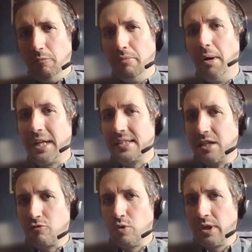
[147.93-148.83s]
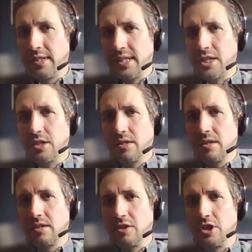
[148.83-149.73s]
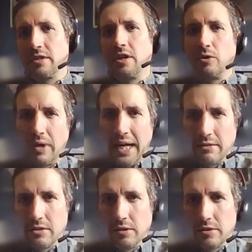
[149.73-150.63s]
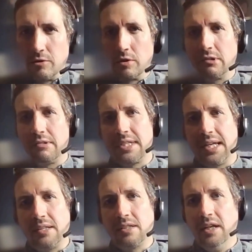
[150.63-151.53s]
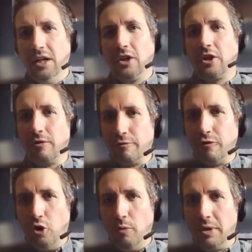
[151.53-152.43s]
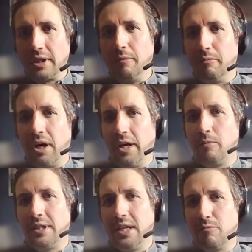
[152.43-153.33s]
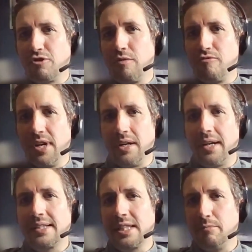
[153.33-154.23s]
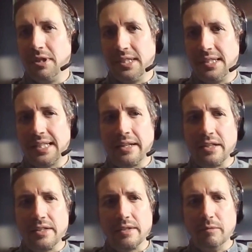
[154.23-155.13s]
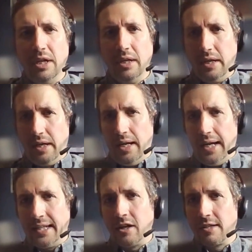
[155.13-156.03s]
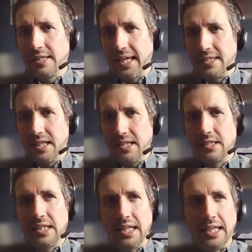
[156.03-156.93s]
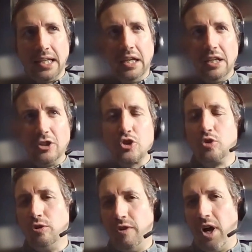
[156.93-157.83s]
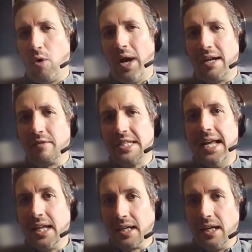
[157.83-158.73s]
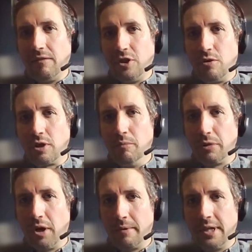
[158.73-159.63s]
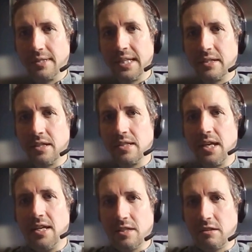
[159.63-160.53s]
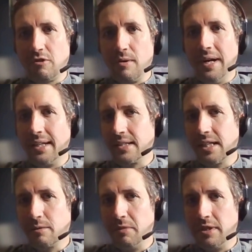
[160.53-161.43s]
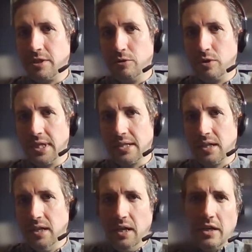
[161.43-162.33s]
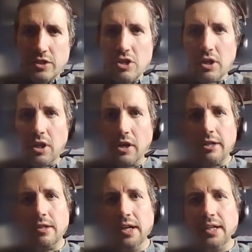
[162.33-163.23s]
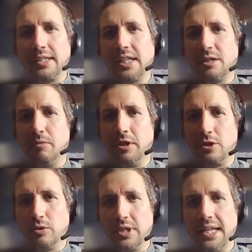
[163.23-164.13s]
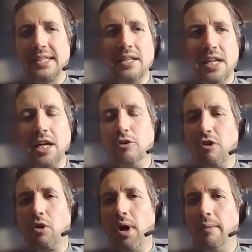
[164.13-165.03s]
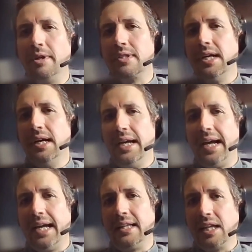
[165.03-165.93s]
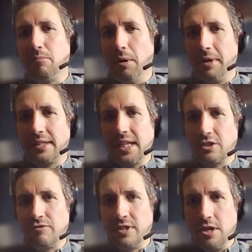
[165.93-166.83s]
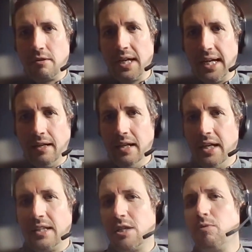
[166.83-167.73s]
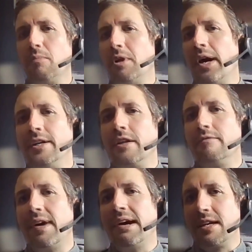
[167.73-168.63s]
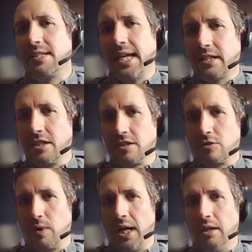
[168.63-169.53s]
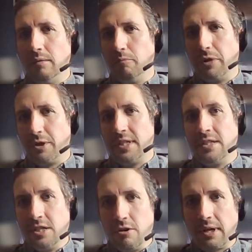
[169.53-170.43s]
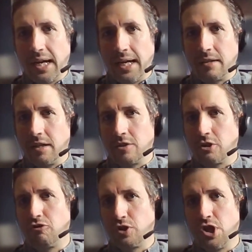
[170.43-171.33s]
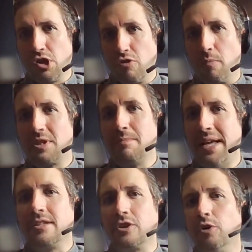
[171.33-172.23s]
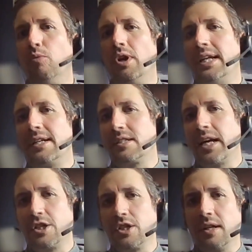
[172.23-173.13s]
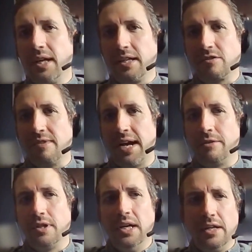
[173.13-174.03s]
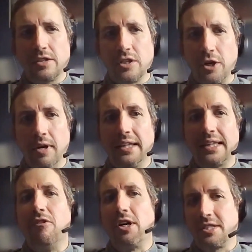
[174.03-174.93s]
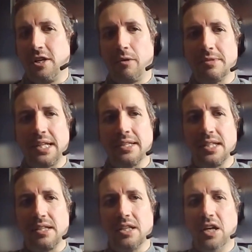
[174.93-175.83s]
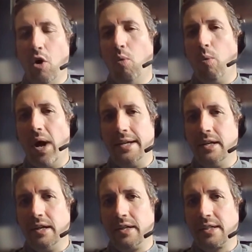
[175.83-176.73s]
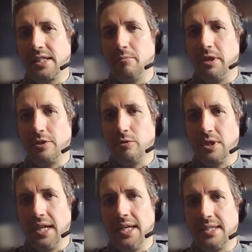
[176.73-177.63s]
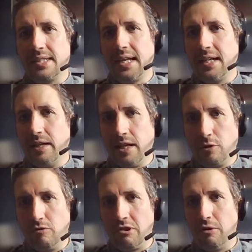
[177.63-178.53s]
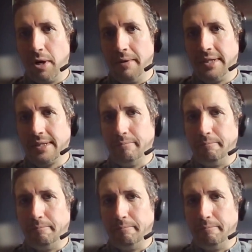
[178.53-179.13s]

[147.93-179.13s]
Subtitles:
public sector organisations, such as local councils and authorities, conform and comply with the appropriate accessibility standards. In those cases, the surefire way of telling if you comply with those standards is through an accessibility audit. So you could argue that an accessibility audit is a legal requirement in the public sector in the UK. This will apply in other various sectors as well, both in the UK and across Europe, depending on what legislation is around. So there are circumstances when an accessibility audit is a legal requirement.